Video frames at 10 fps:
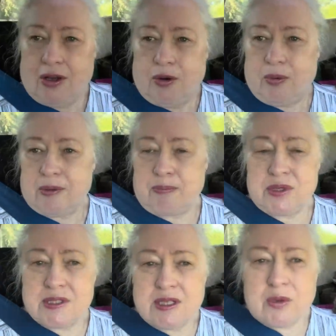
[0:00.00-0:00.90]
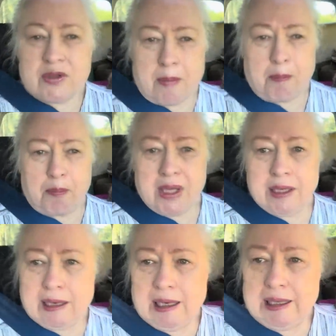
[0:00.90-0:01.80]
We're busy with a
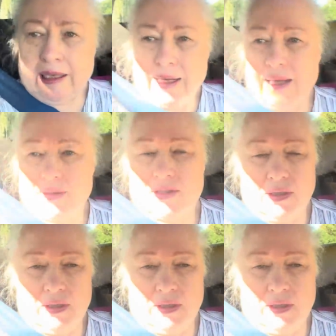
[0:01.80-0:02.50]
big clean out